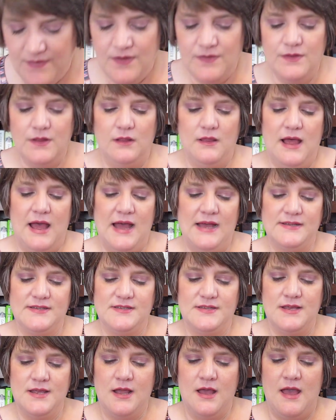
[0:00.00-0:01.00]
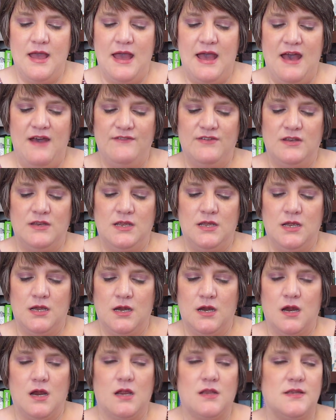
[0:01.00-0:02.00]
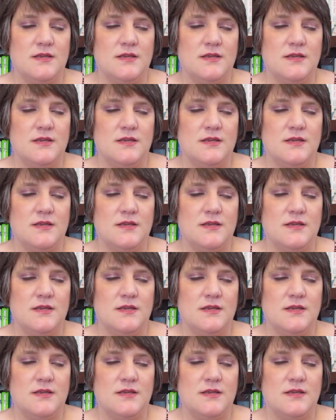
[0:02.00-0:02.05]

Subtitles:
then the last thing I have in here,